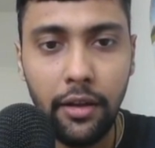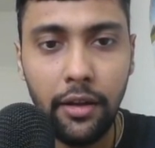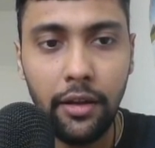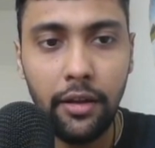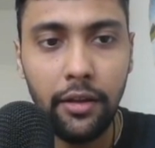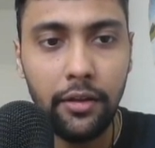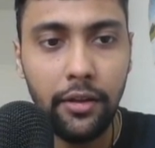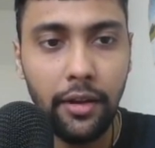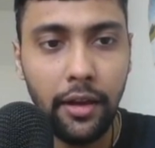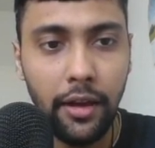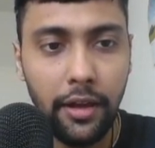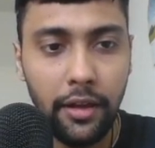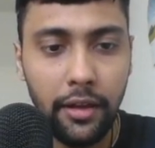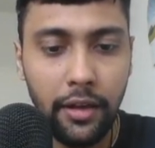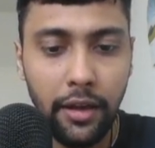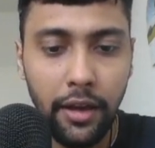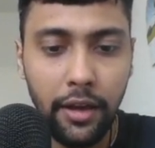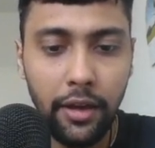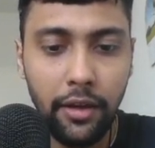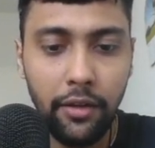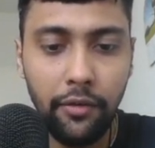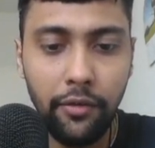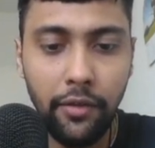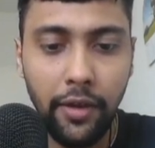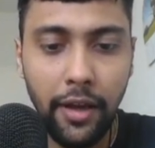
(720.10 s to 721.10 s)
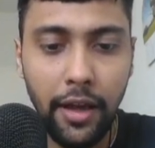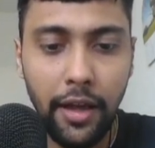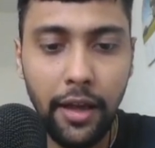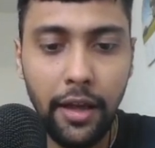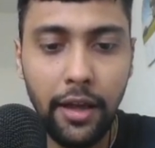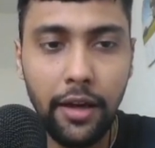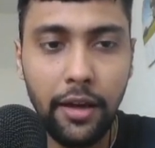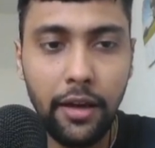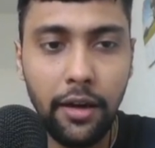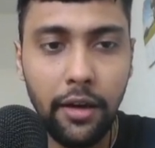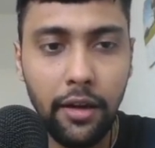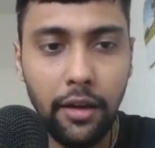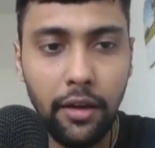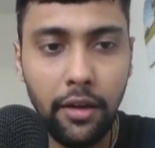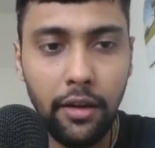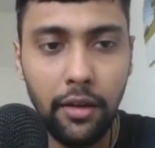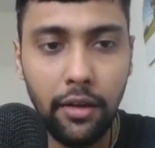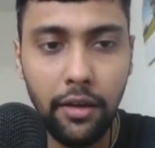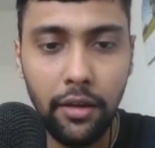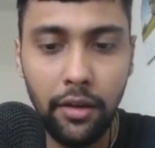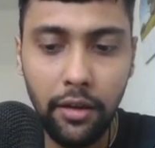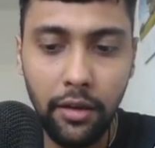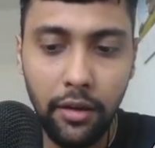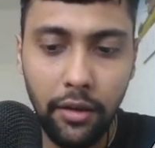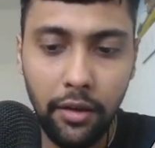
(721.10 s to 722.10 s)
saying that where,
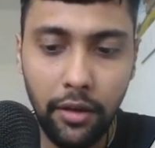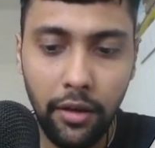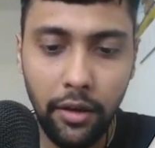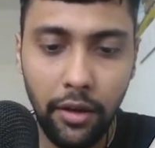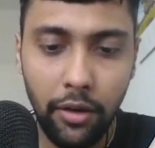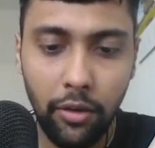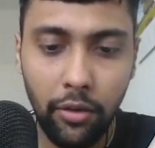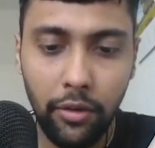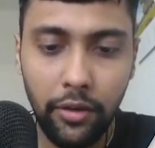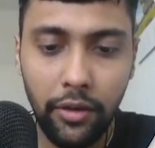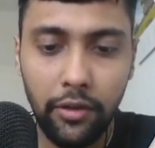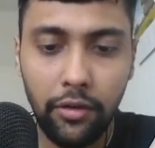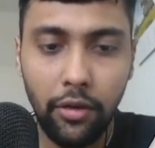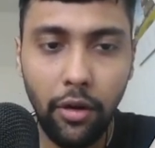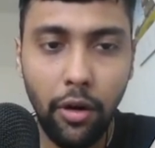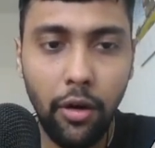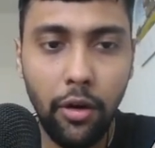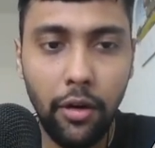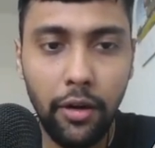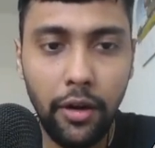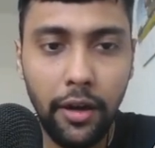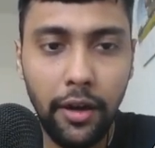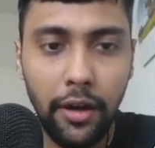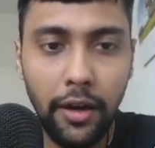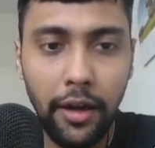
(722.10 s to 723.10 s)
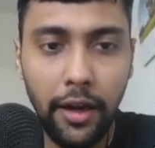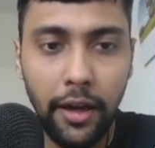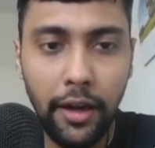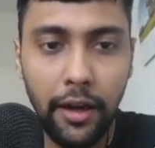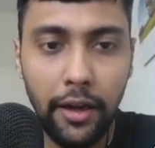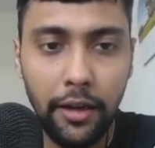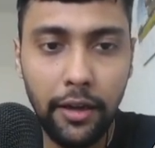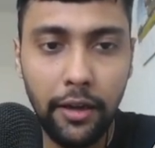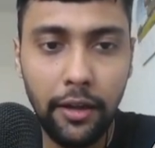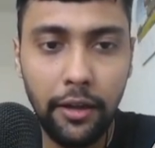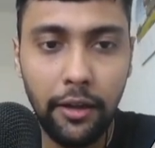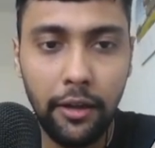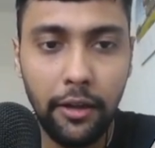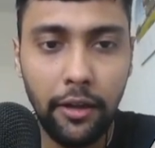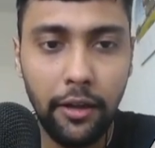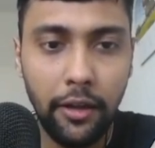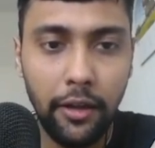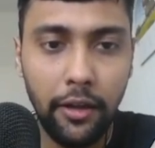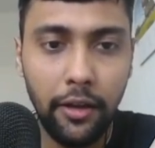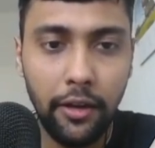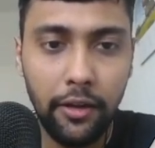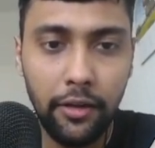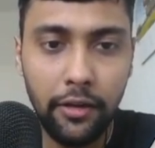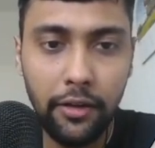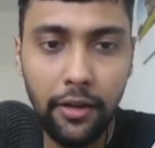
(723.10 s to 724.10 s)
you know, this order date
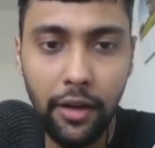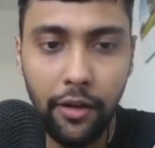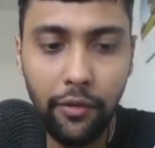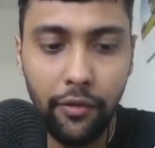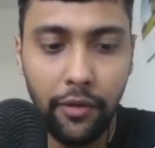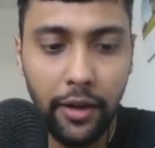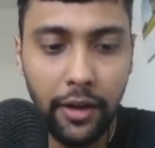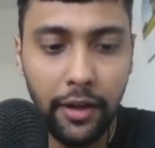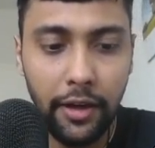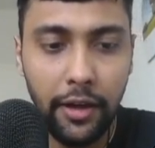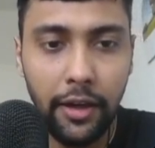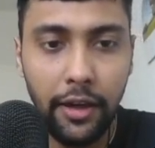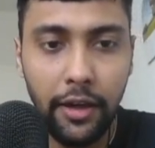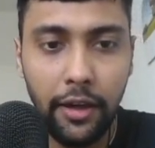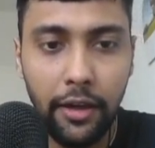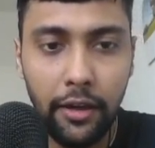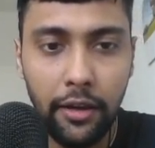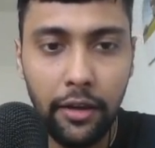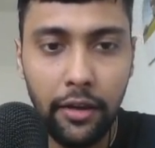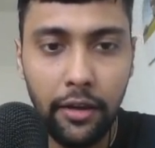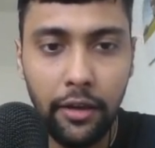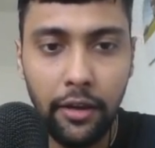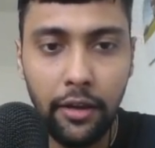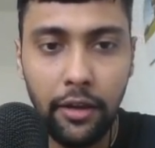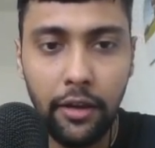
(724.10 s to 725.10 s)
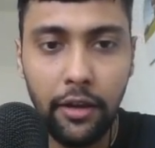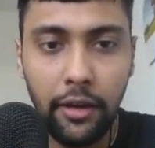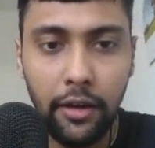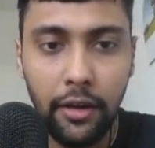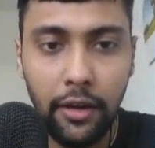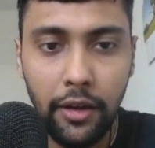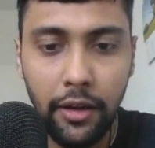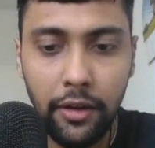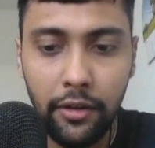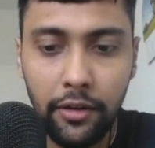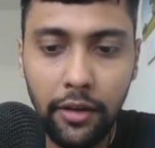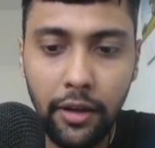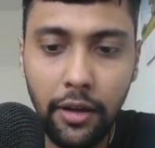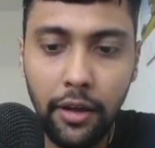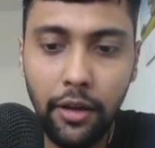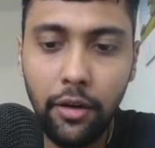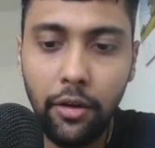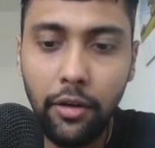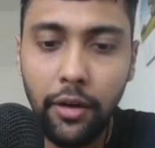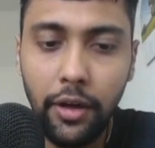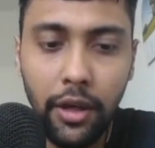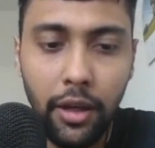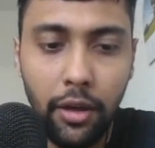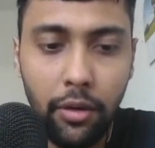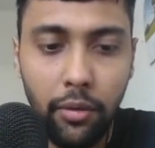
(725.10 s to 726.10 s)
is definitely less than
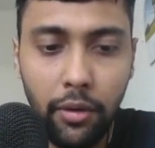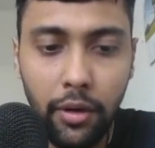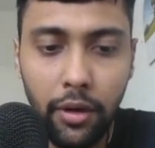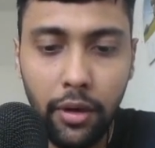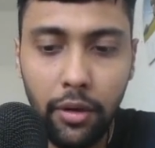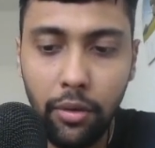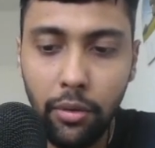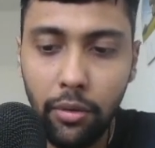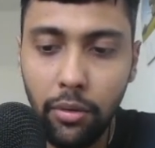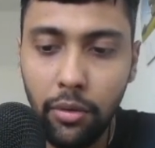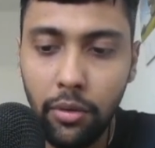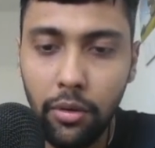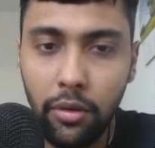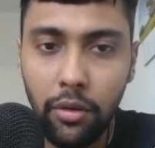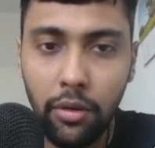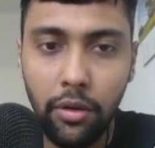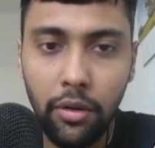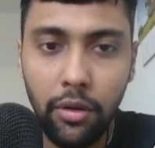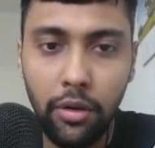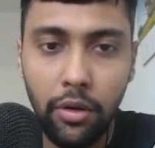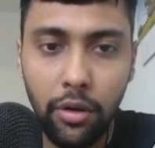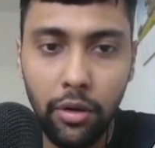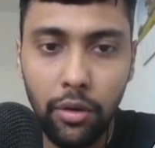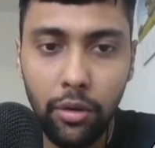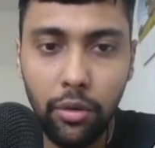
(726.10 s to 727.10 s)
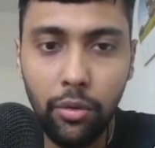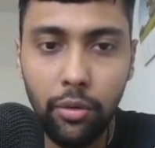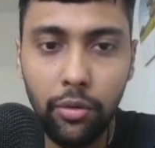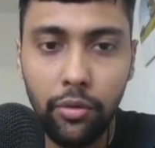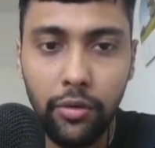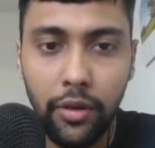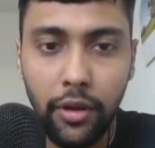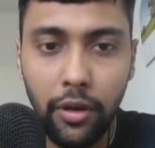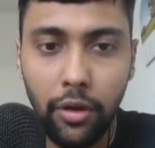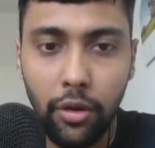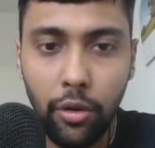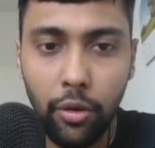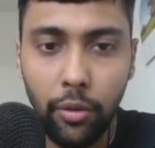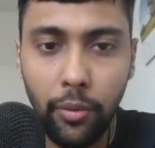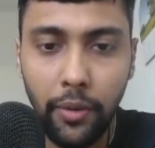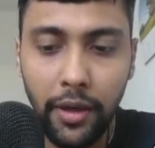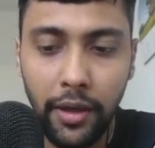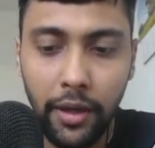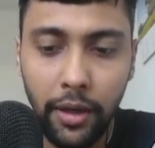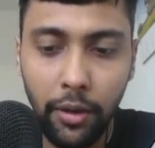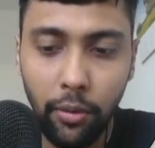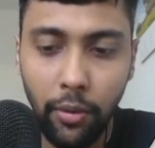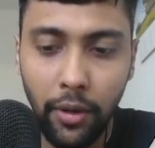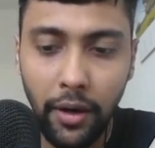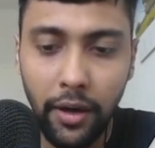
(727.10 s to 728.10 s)
or equal to
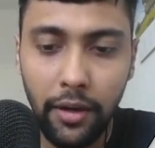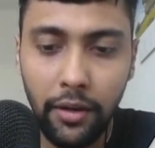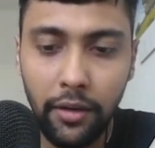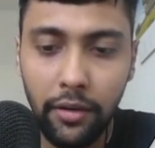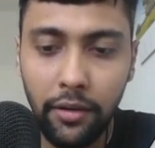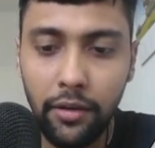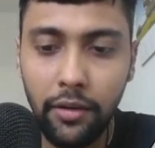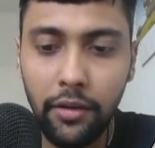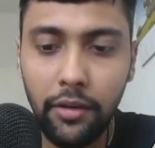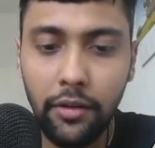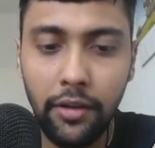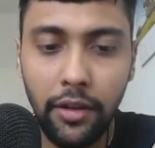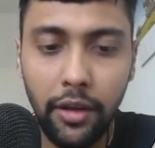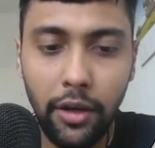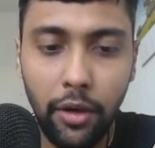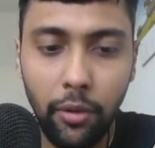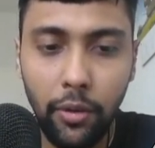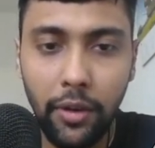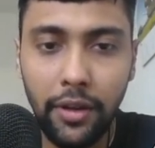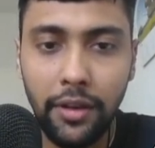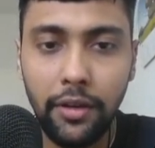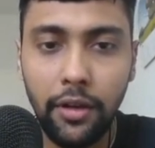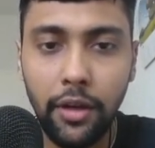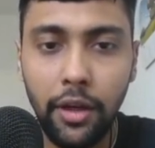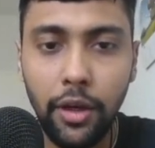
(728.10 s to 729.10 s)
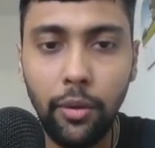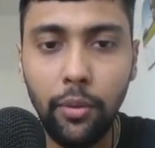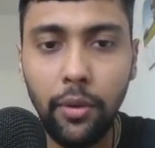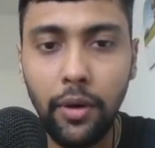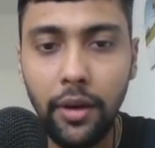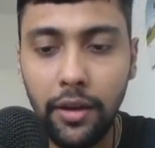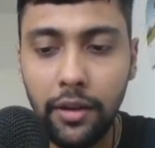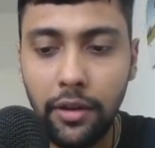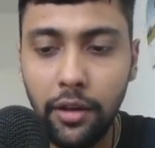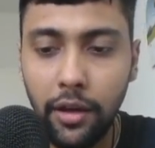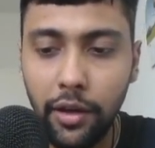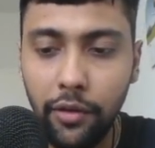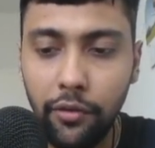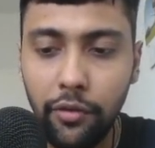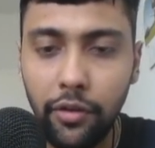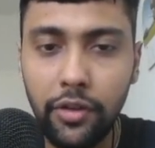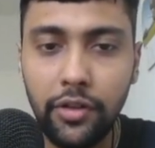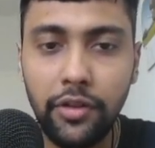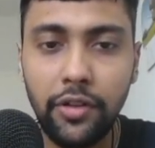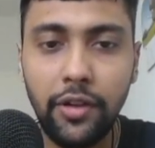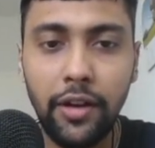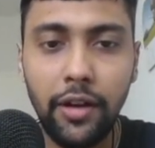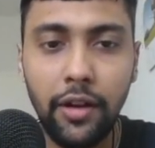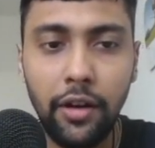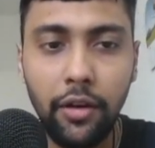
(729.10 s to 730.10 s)
2021-01-31,
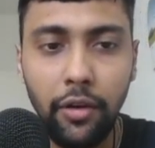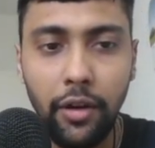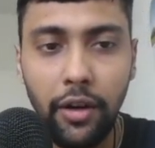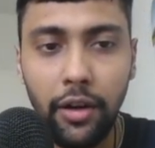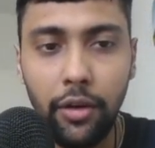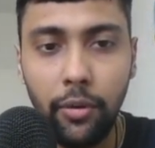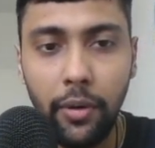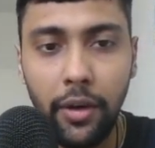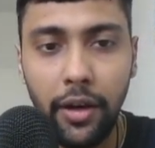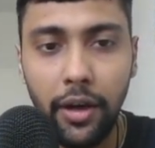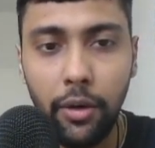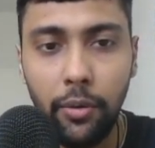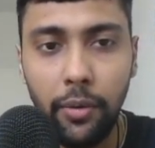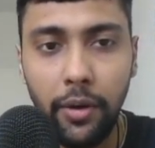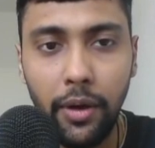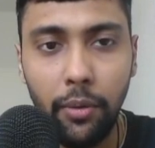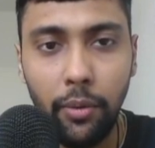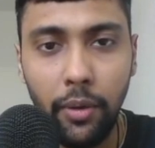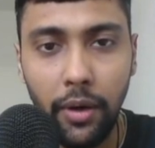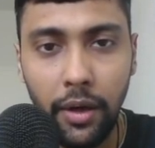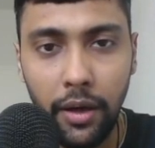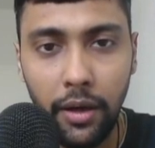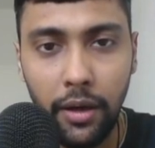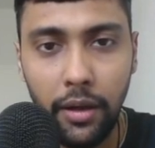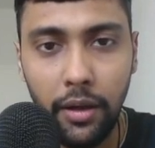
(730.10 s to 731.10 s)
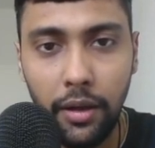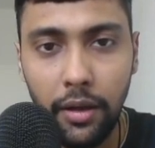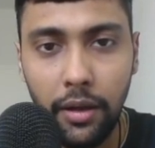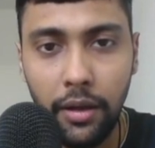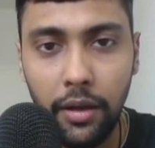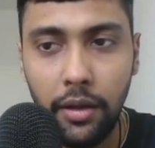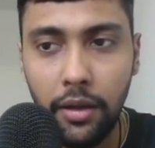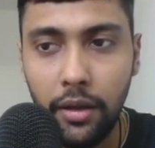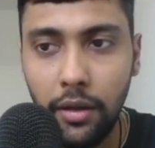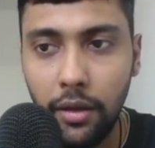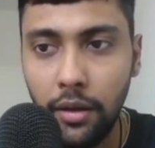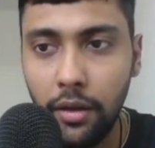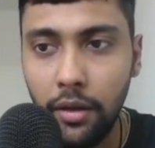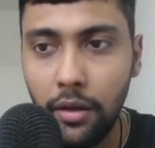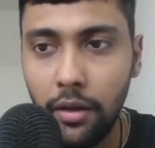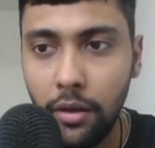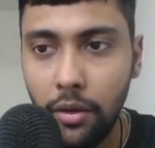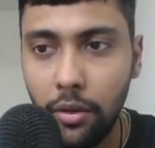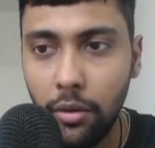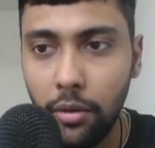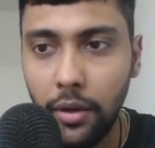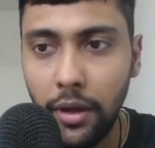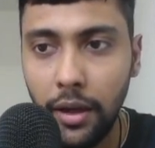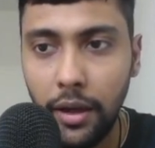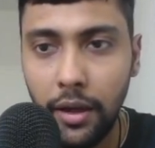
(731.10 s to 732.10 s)
31st January 2021.
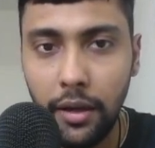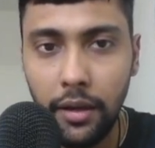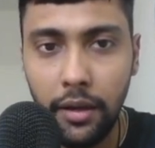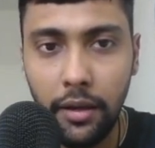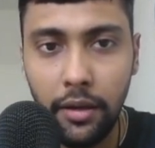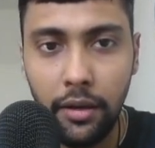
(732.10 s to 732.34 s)
Okay.